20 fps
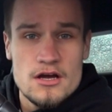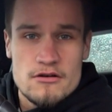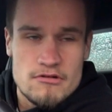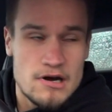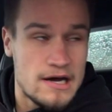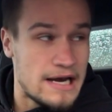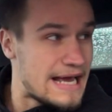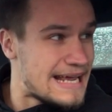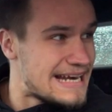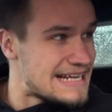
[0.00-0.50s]

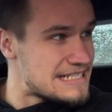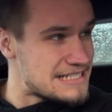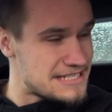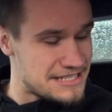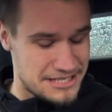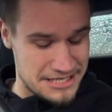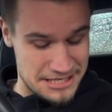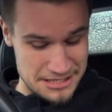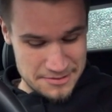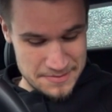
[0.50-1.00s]
Right, ladies
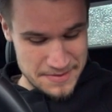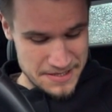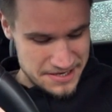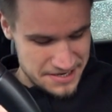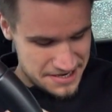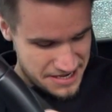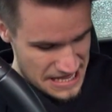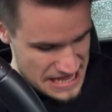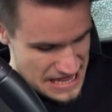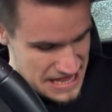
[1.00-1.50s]
and
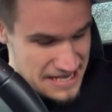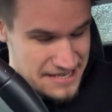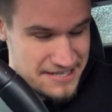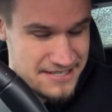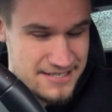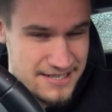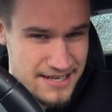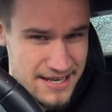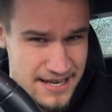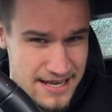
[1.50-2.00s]
gentlemen,
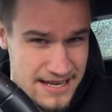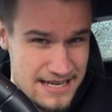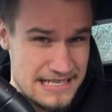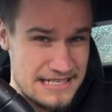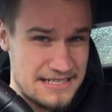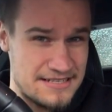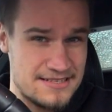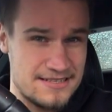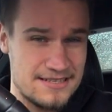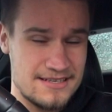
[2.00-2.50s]
this
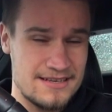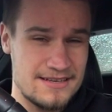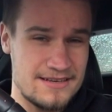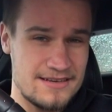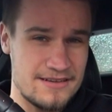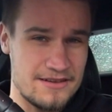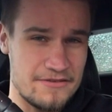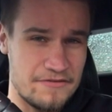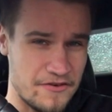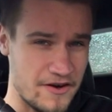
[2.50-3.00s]
is
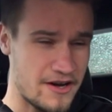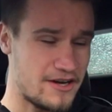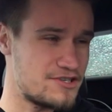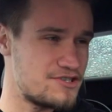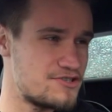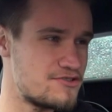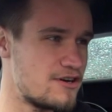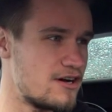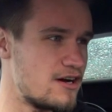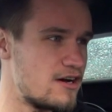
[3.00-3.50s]
the
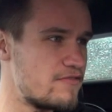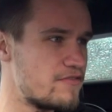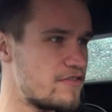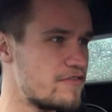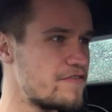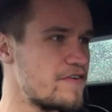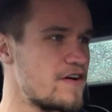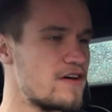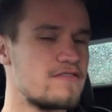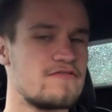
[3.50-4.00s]
first drive,
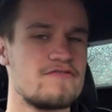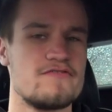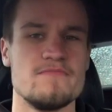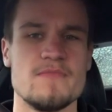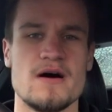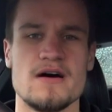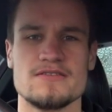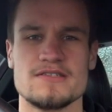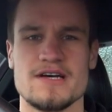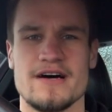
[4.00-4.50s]
the first few
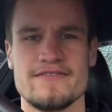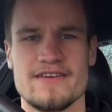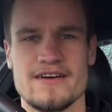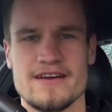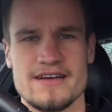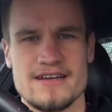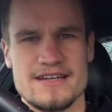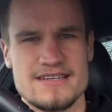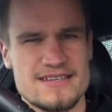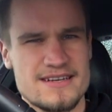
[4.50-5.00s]
miles that I've
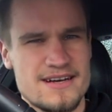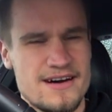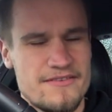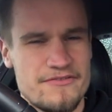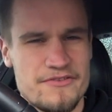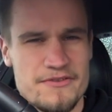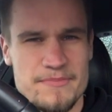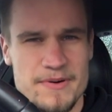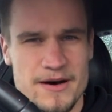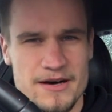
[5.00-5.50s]
done in this car
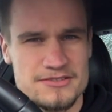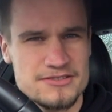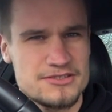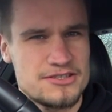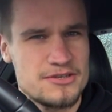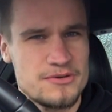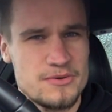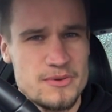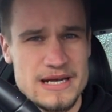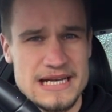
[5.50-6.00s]
for the past
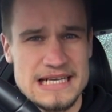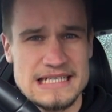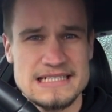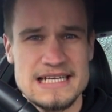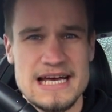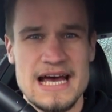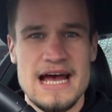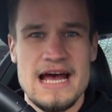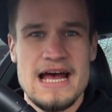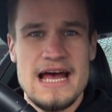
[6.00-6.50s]
2 weeks.
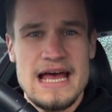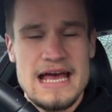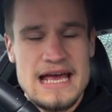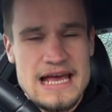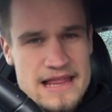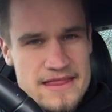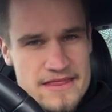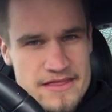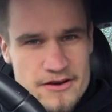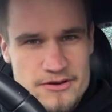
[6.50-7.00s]

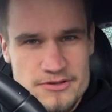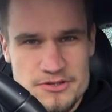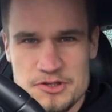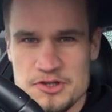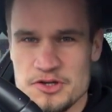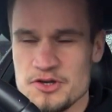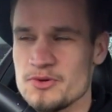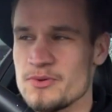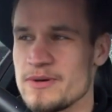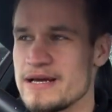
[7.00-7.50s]
In those
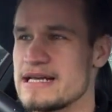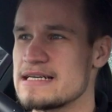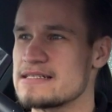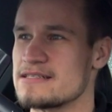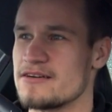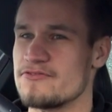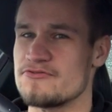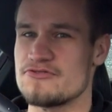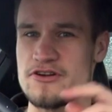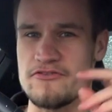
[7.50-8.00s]
2
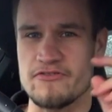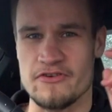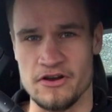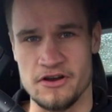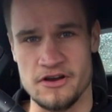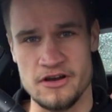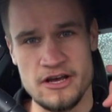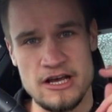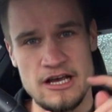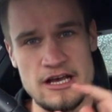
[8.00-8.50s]
weeks, I've
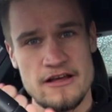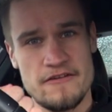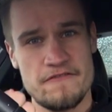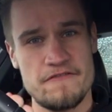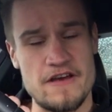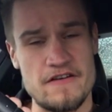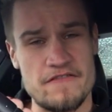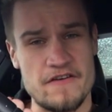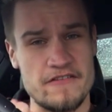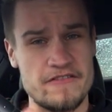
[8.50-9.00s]
driven
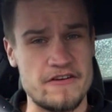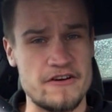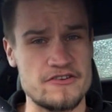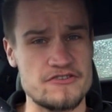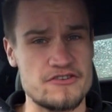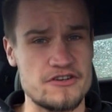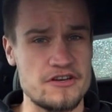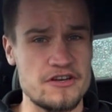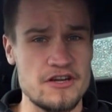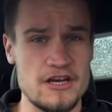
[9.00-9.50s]
Fiat
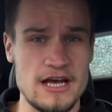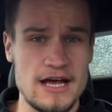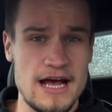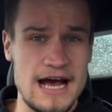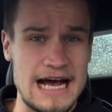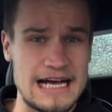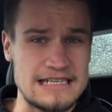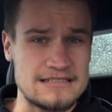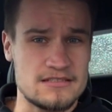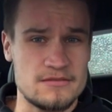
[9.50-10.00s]
500,
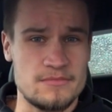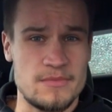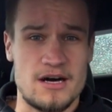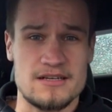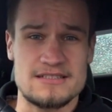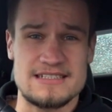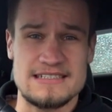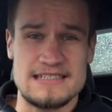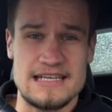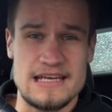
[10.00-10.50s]
Aston
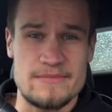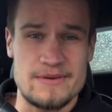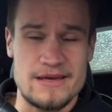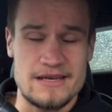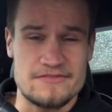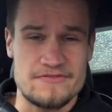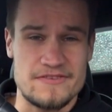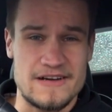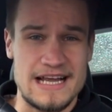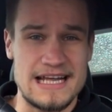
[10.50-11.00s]
Martin
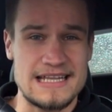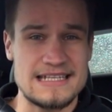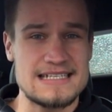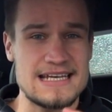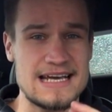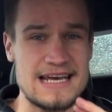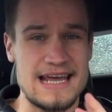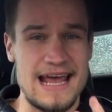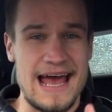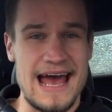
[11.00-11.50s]
DBS
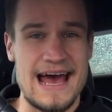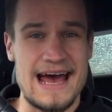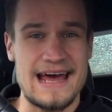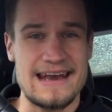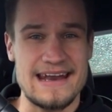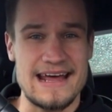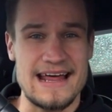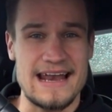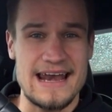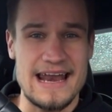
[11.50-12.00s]
Volante,
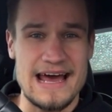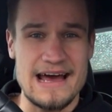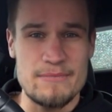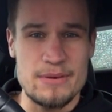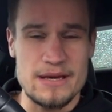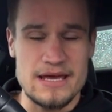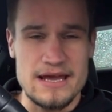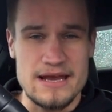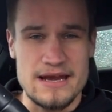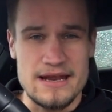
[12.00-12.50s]
and a
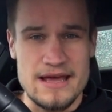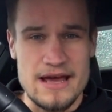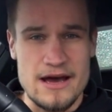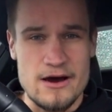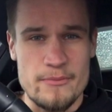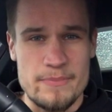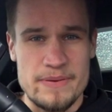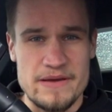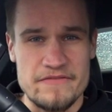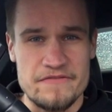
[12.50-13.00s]
Lamborghini
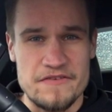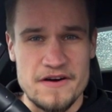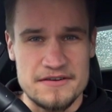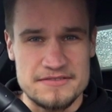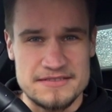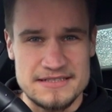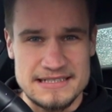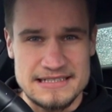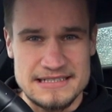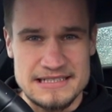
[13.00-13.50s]

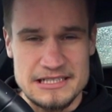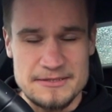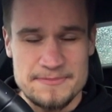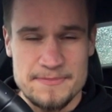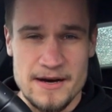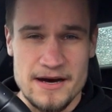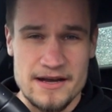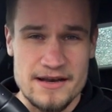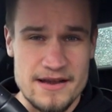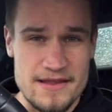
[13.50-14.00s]
LP560
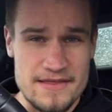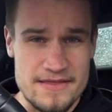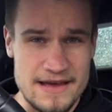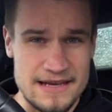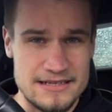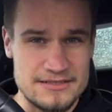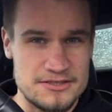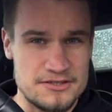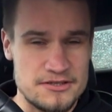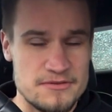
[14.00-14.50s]
Spider,
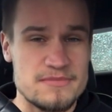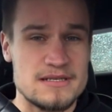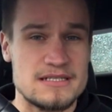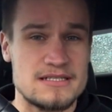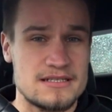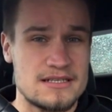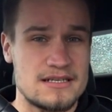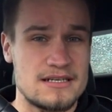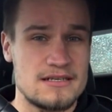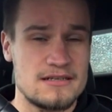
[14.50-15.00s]
thanks to
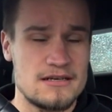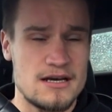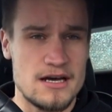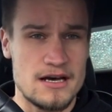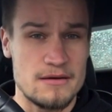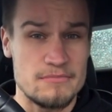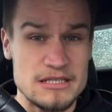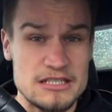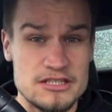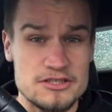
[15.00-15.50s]
Mr.
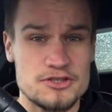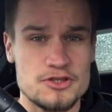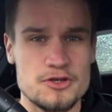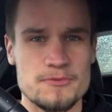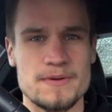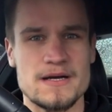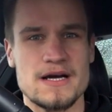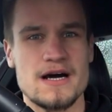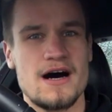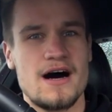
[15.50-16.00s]

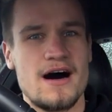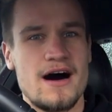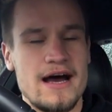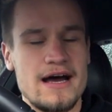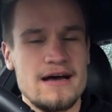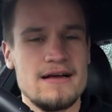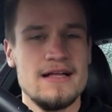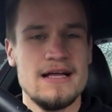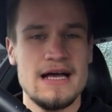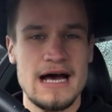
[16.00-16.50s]
Supercar
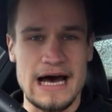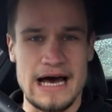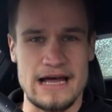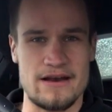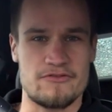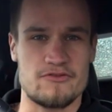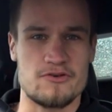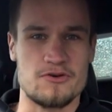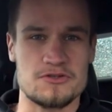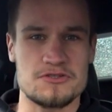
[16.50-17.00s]
Hire,
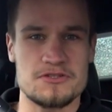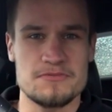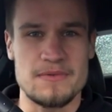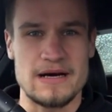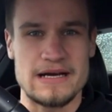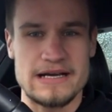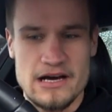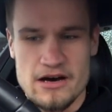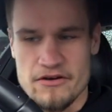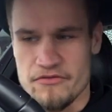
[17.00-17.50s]
and of course,
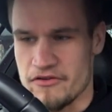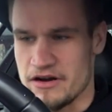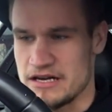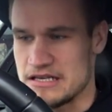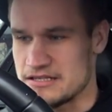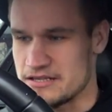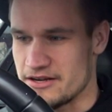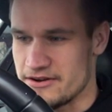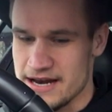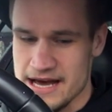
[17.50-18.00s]
my
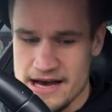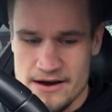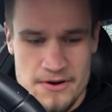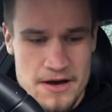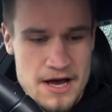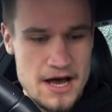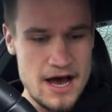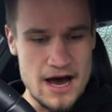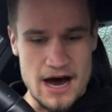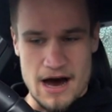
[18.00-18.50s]
girlfriend. So now,
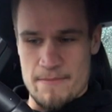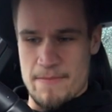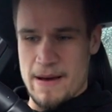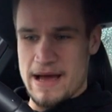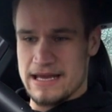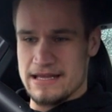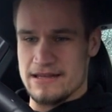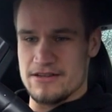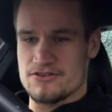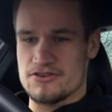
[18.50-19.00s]
I'm
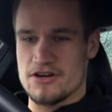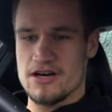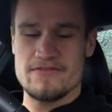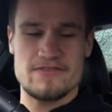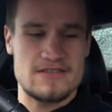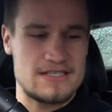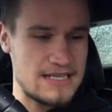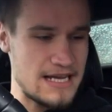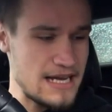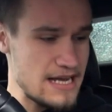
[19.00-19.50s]
back in the
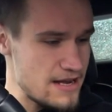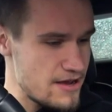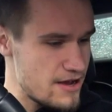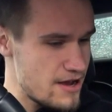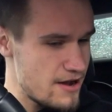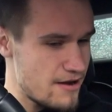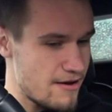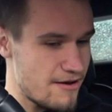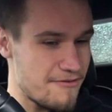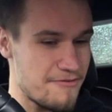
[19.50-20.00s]
driver's seat
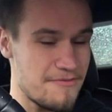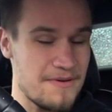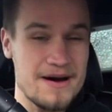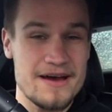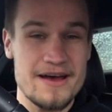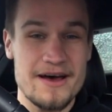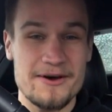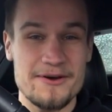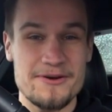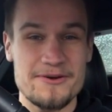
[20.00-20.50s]
of
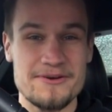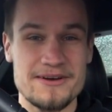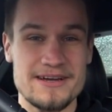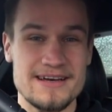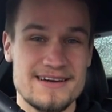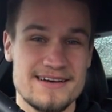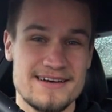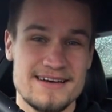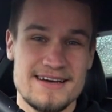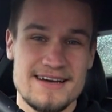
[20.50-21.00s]
my own
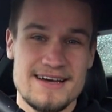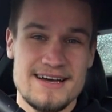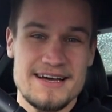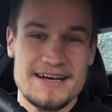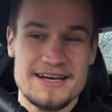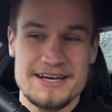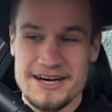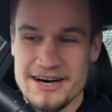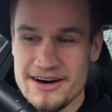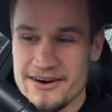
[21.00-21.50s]

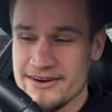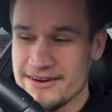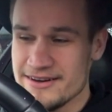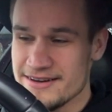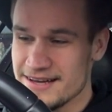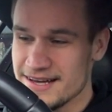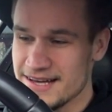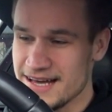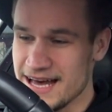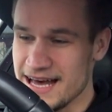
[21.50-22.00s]
car,
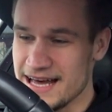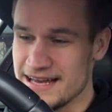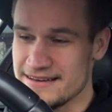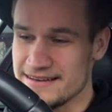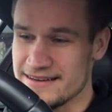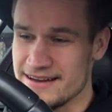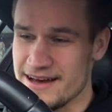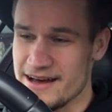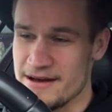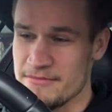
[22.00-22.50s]

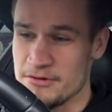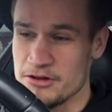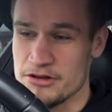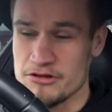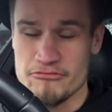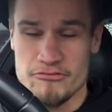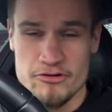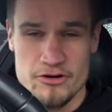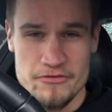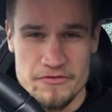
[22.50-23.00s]
and
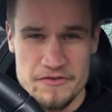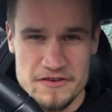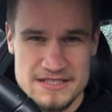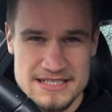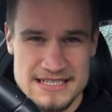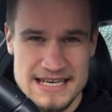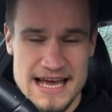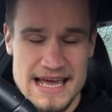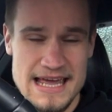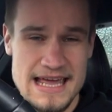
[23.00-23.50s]
the route for
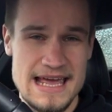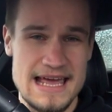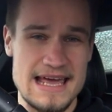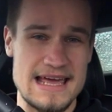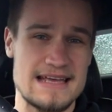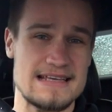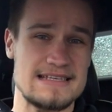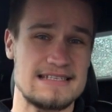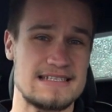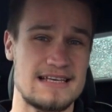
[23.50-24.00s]
today
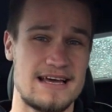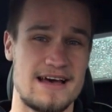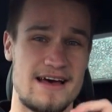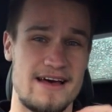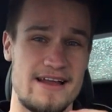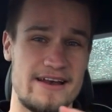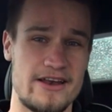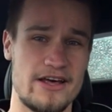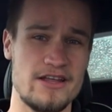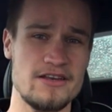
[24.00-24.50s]
is
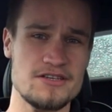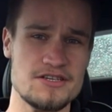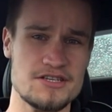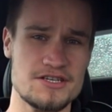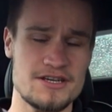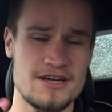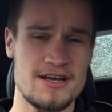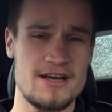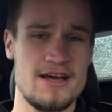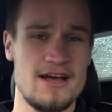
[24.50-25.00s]

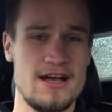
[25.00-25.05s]
lunch,